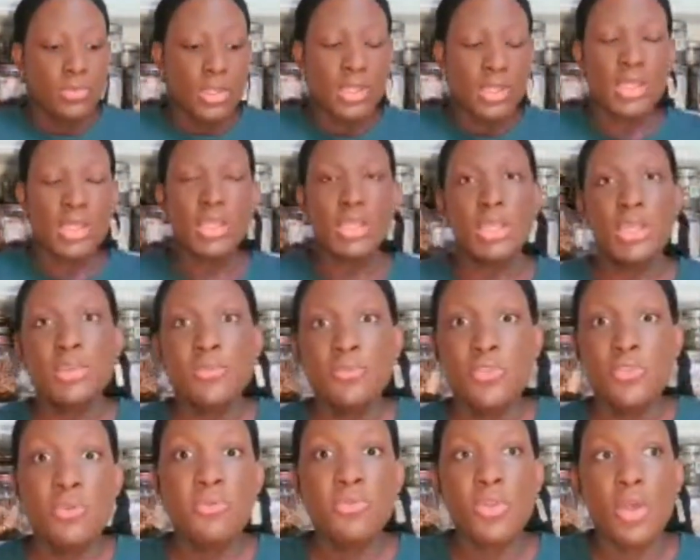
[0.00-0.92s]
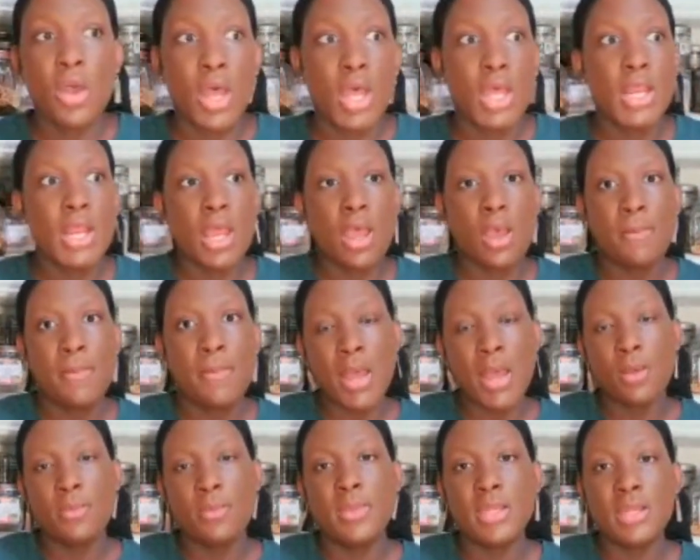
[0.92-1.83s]
if you've thought about
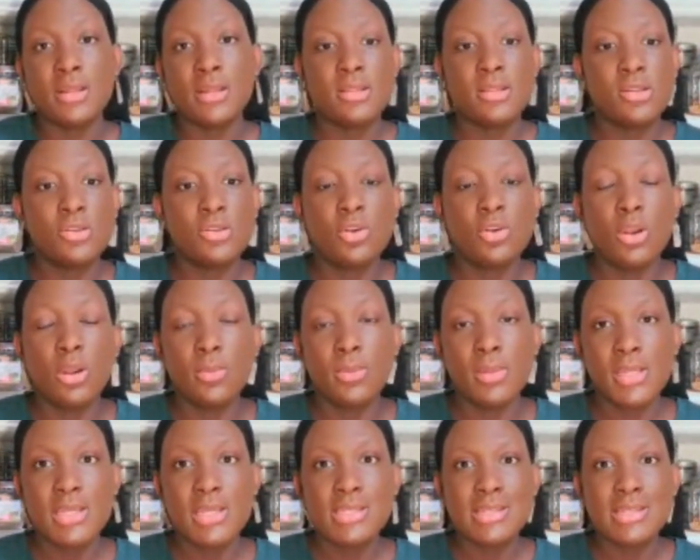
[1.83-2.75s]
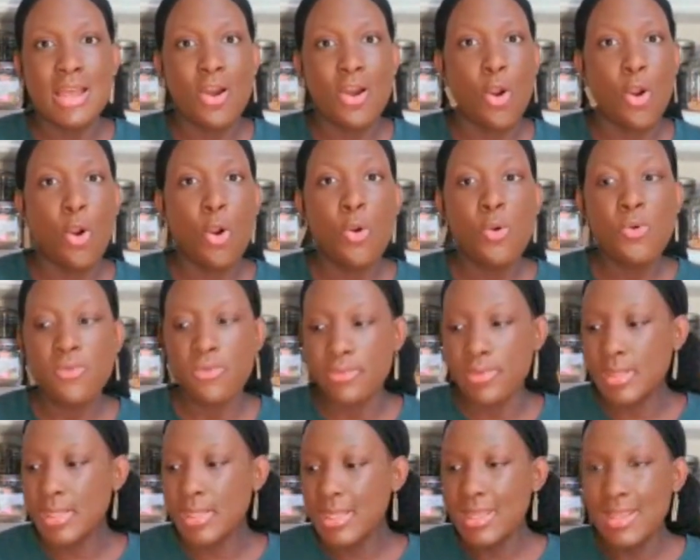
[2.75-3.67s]
being a clinical herbalist,
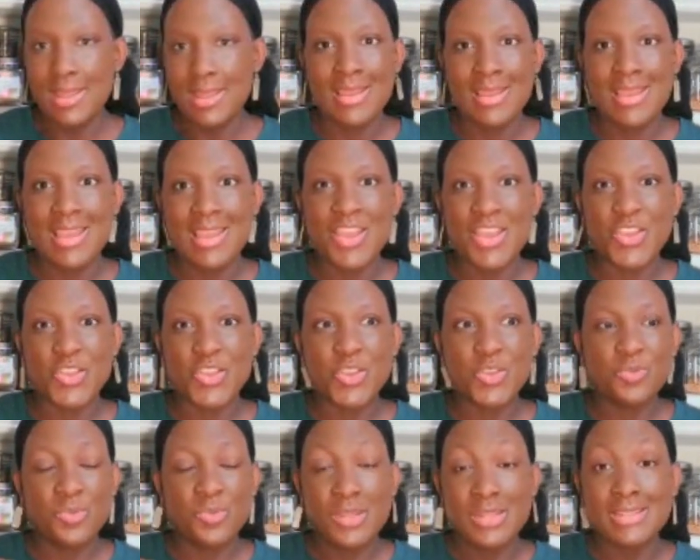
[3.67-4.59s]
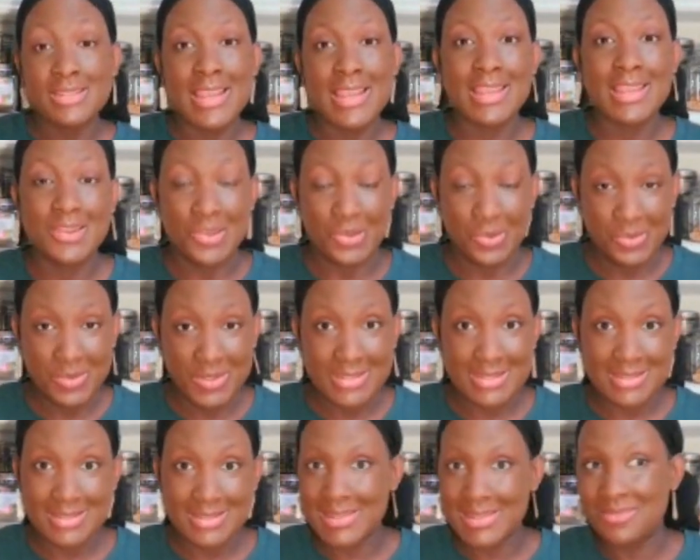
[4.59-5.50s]
hopefully you've been taking notes.
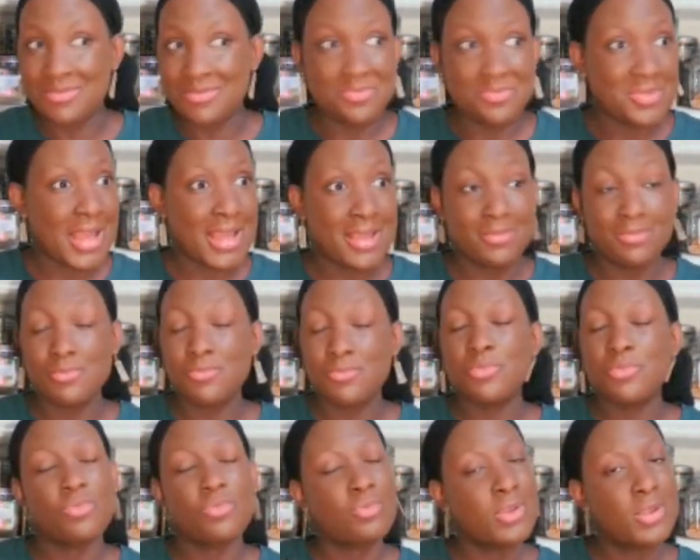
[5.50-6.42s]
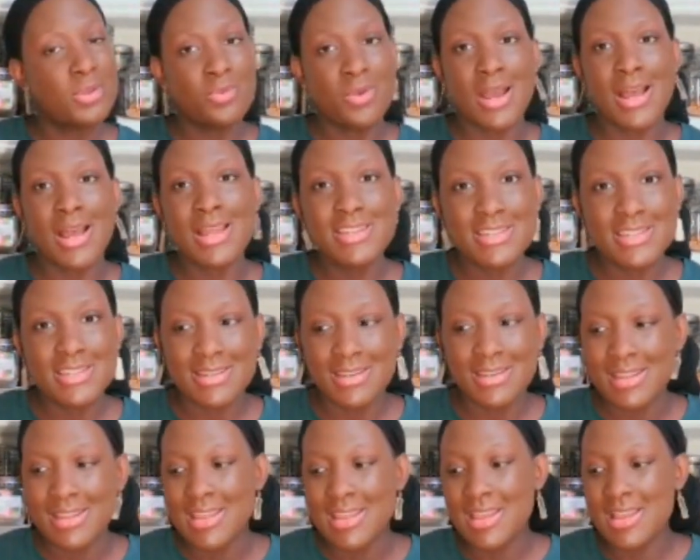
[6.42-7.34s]
If not, rewatch
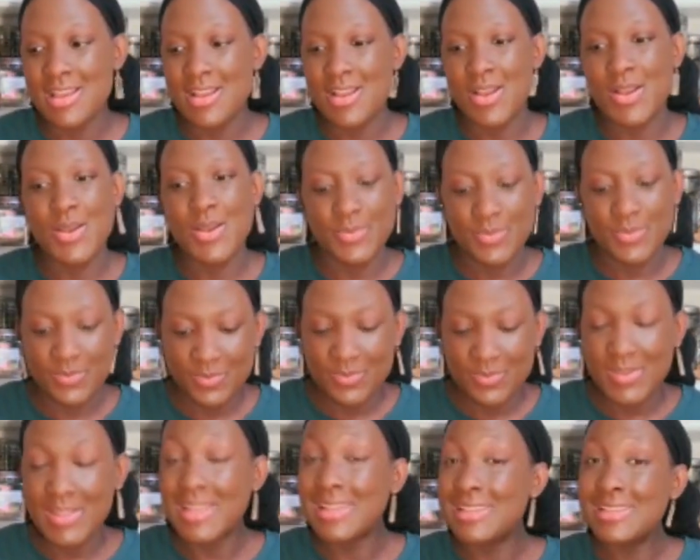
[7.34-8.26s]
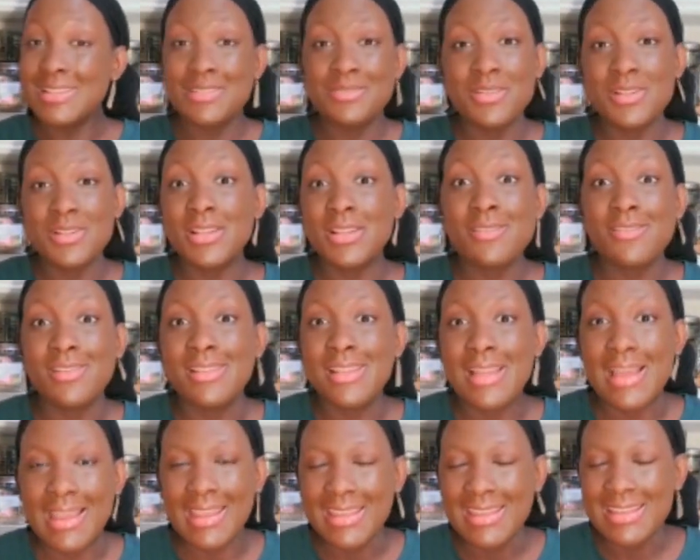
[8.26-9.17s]
um, and leave, leave a like,
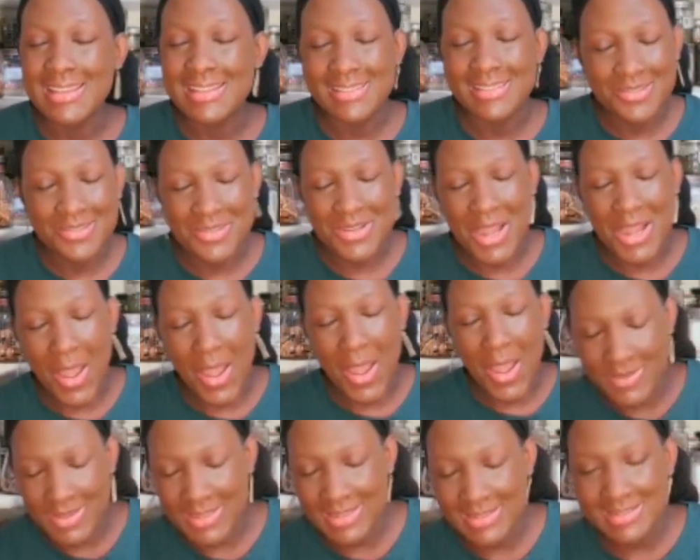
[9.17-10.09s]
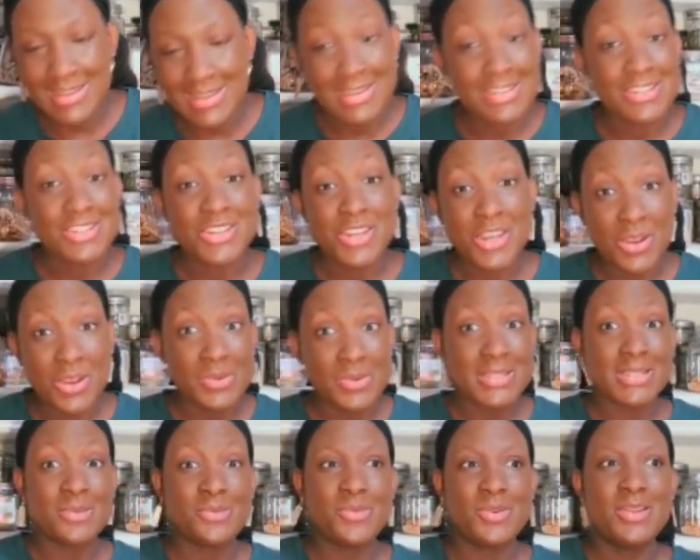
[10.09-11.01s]
leave a comment, and share with someone
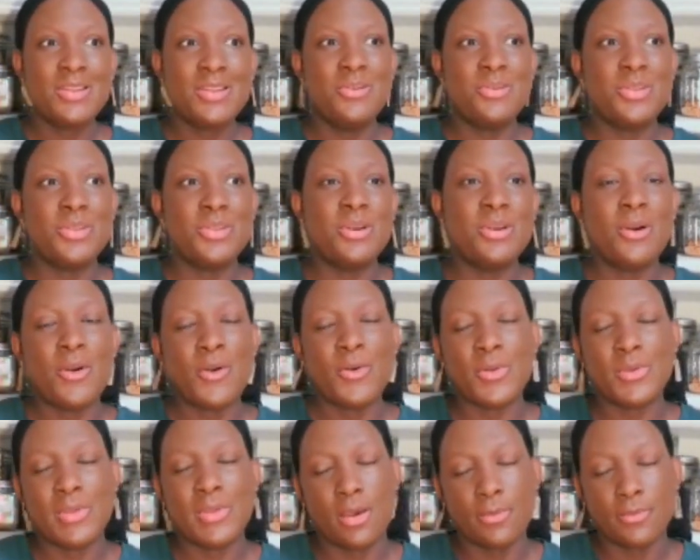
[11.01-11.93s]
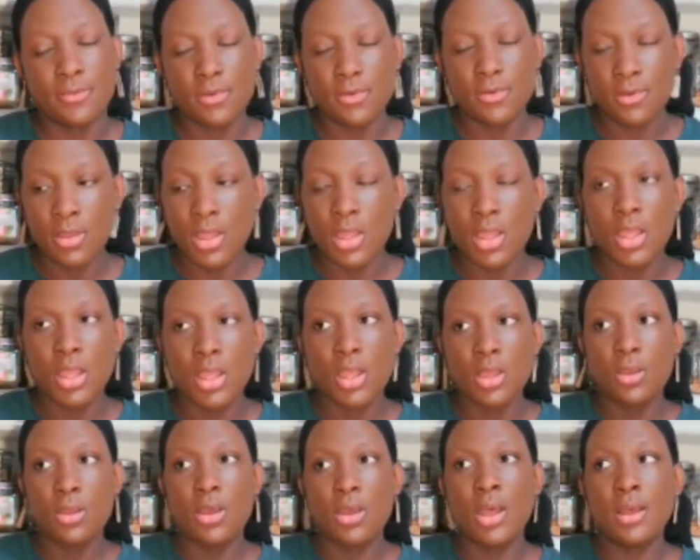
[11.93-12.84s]
who you know it would be helpful uh,
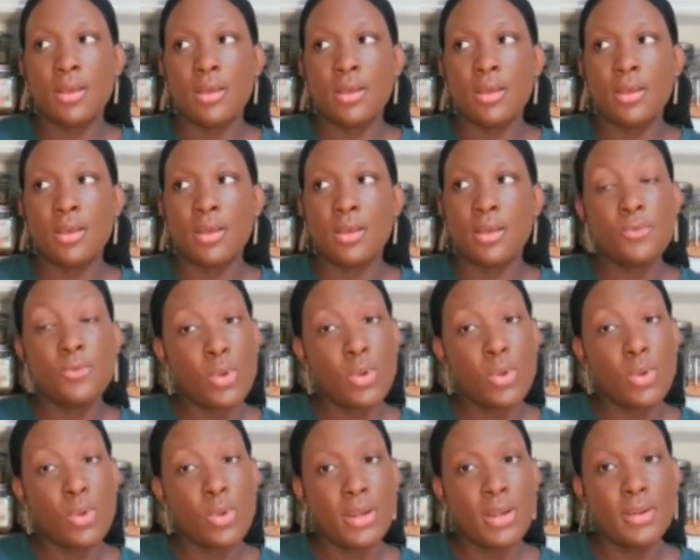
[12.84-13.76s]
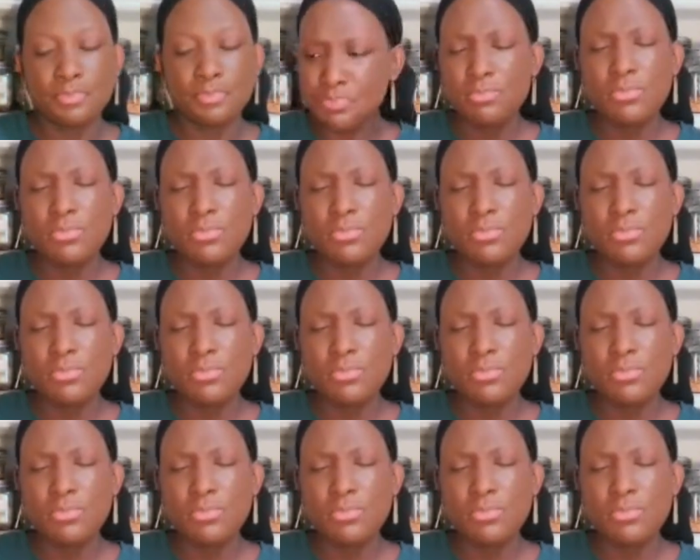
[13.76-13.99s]
for.